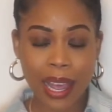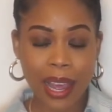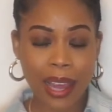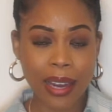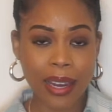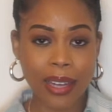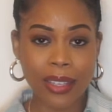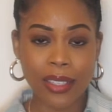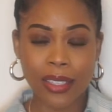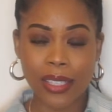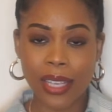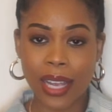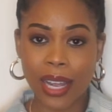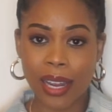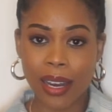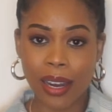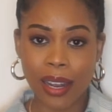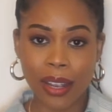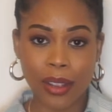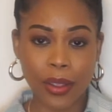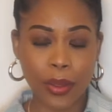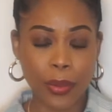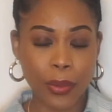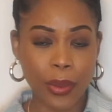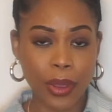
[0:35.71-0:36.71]
and I just had
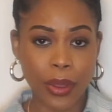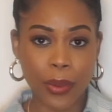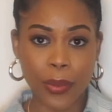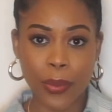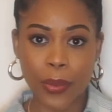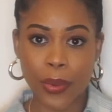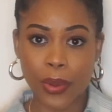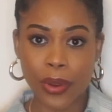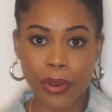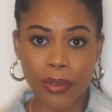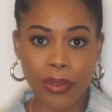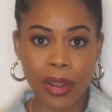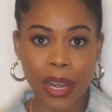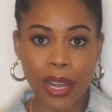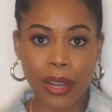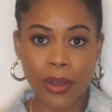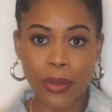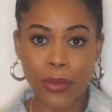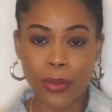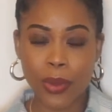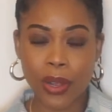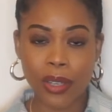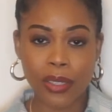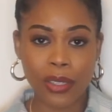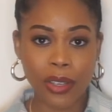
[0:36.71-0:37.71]
like a quick walk around
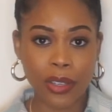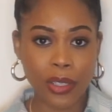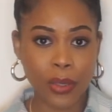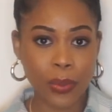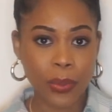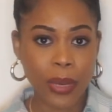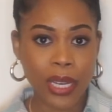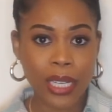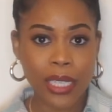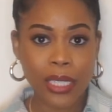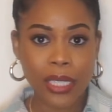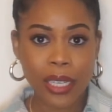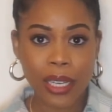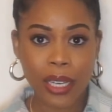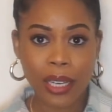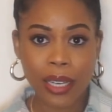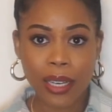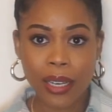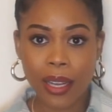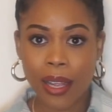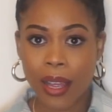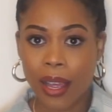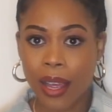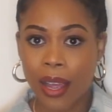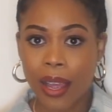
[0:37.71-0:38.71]
whilst I was waiting,